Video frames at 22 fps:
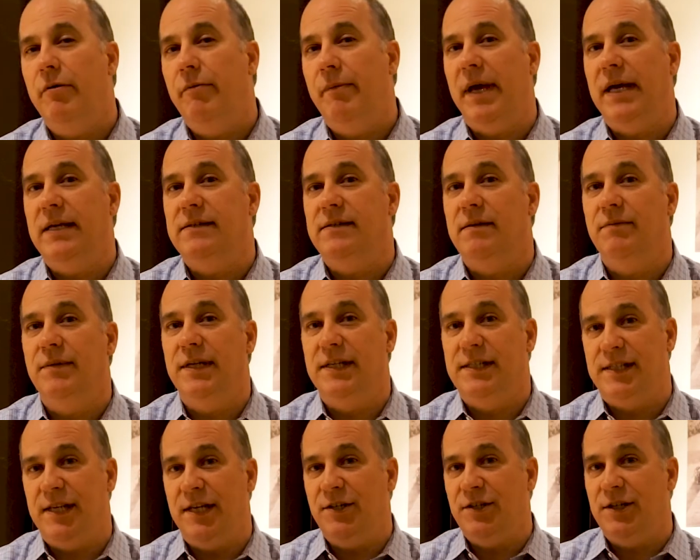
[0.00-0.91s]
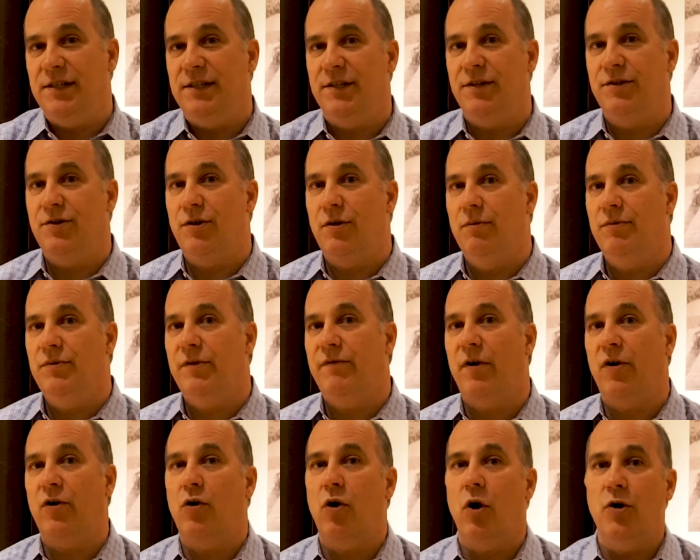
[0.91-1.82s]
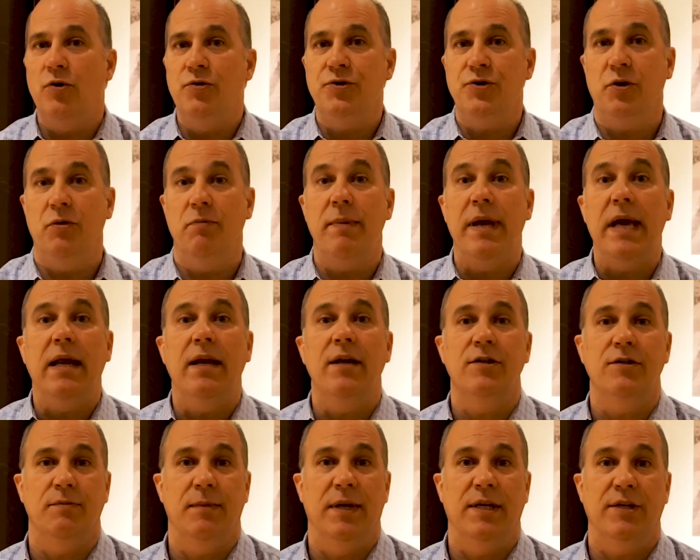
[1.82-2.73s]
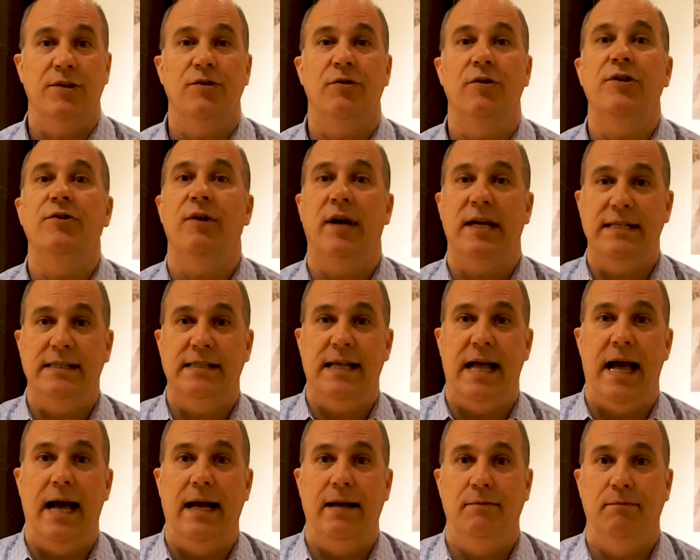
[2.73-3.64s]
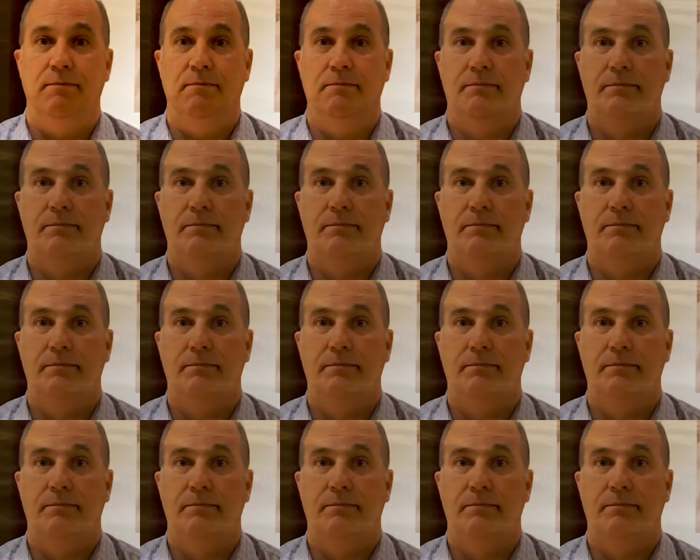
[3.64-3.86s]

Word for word: can we make some decisions in terms of our coastal management to address that?